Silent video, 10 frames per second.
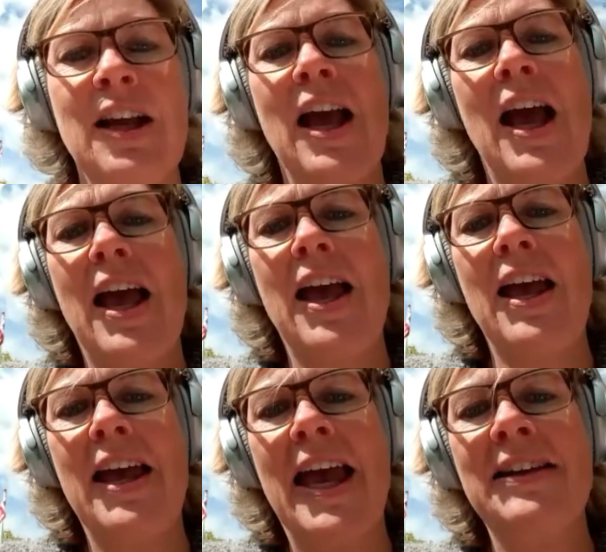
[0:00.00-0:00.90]

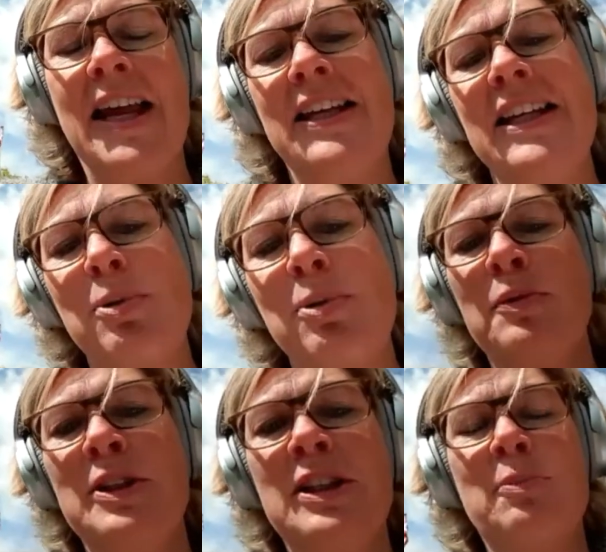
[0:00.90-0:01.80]
and he's probably the
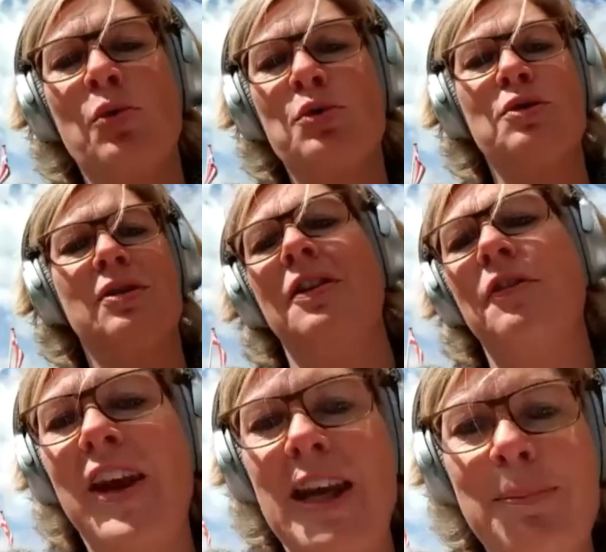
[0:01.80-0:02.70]
most
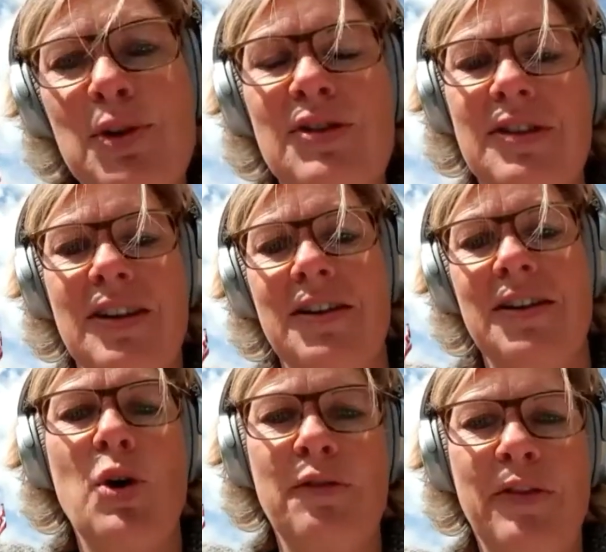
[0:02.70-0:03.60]
famous, world
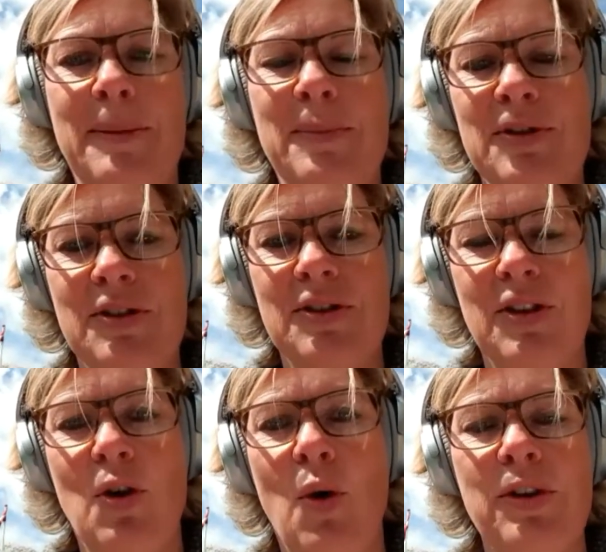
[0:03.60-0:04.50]
famous
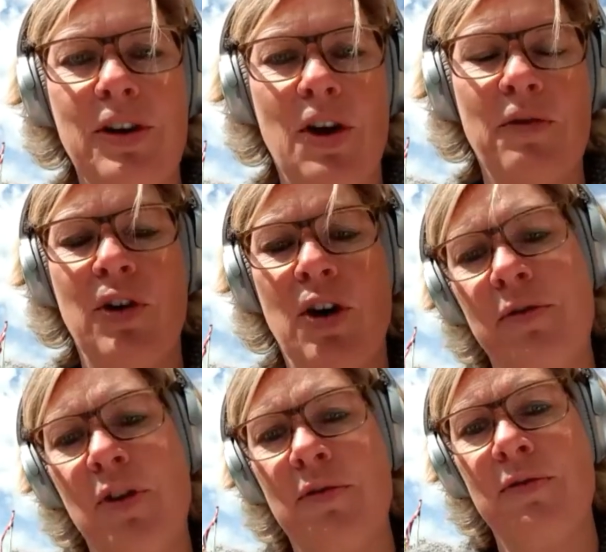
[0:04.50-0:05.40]
author
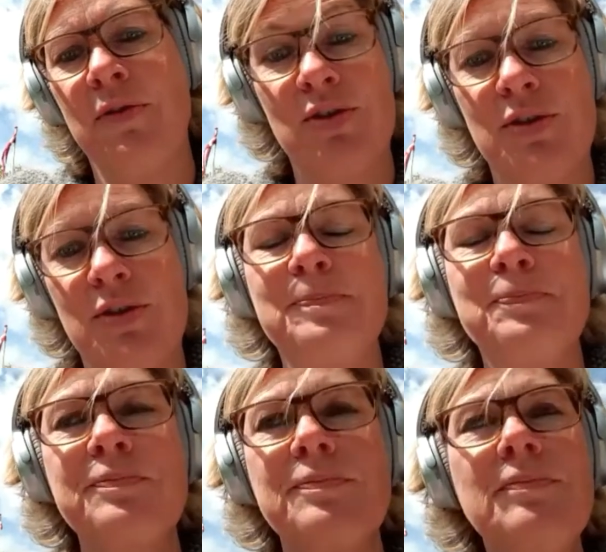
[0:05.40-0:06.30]
of us.
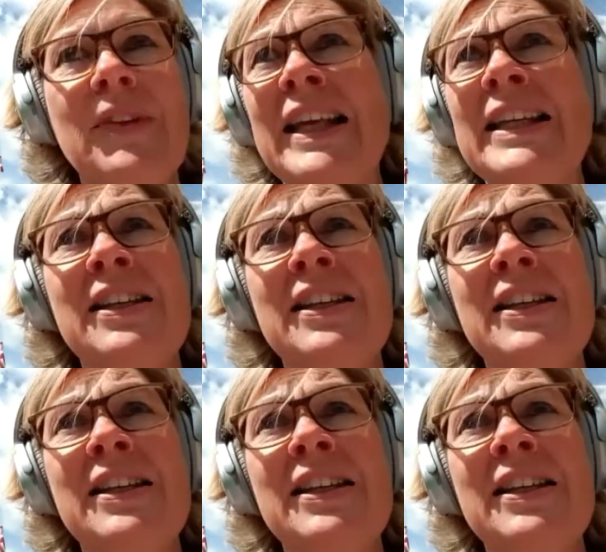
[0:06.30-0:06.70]
And